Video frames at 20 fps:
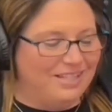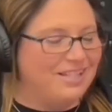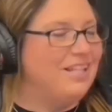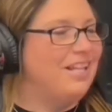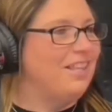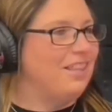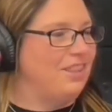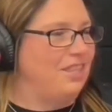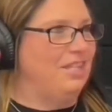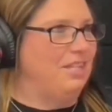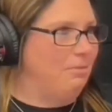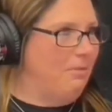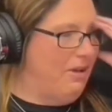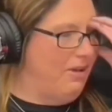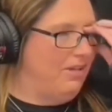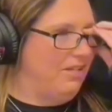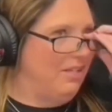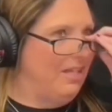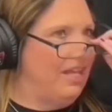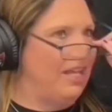think about
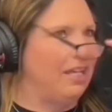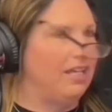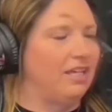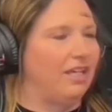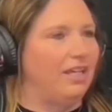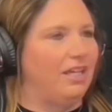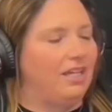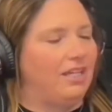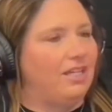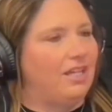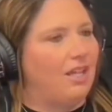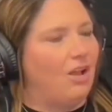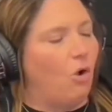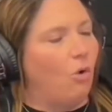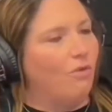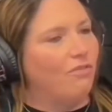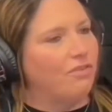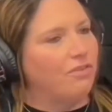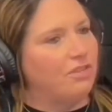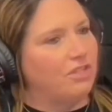it. Like
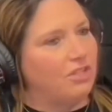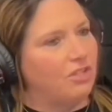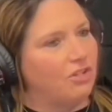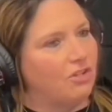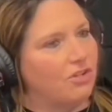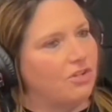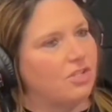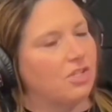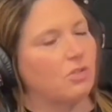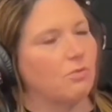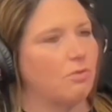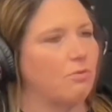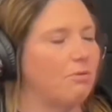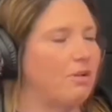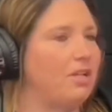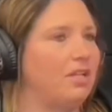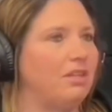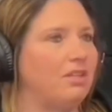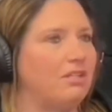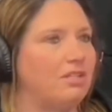over the years, as we're
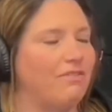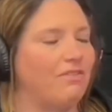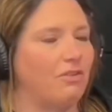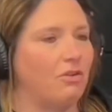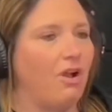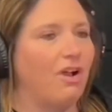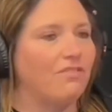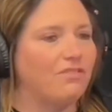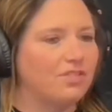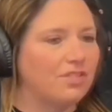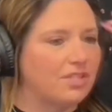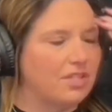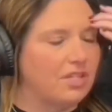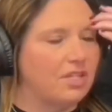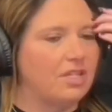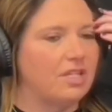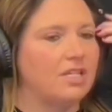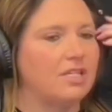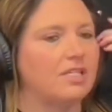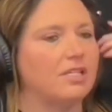running the different
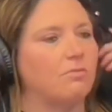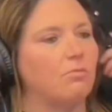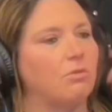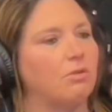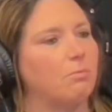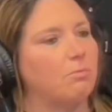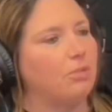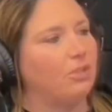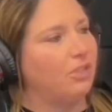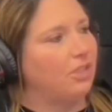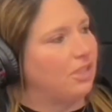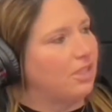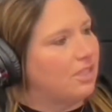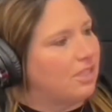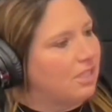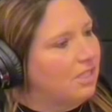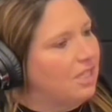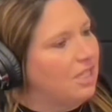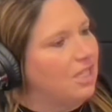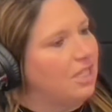offices and we're building these
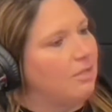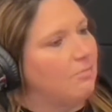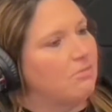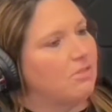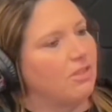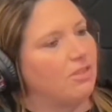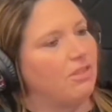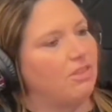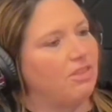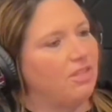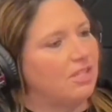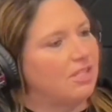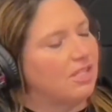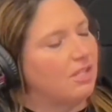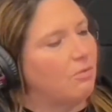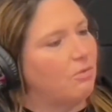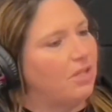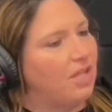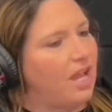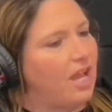teams and the things that
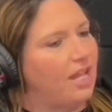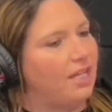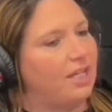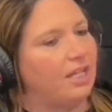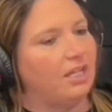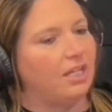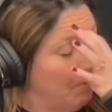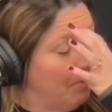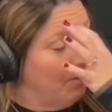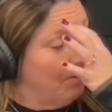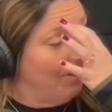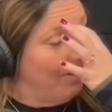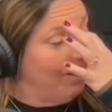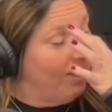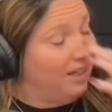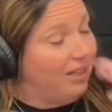we had in, like